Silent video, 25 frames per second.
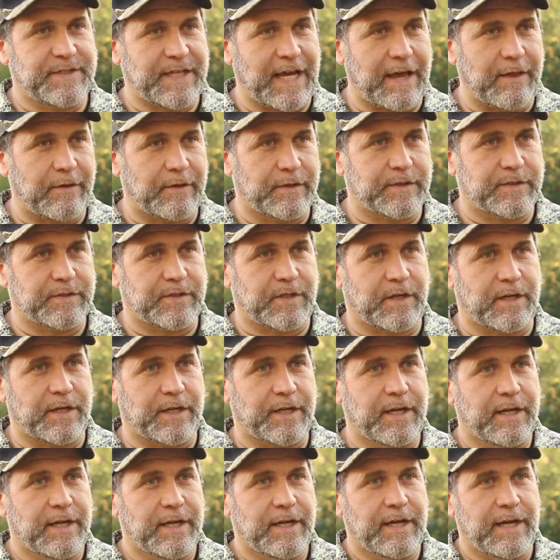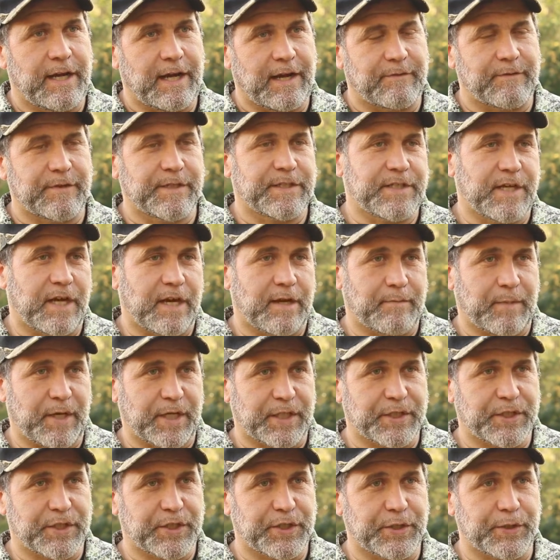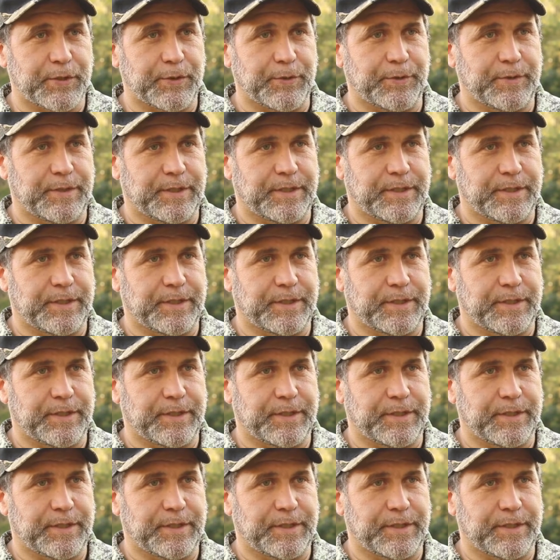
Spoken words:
talons on every time I shoot.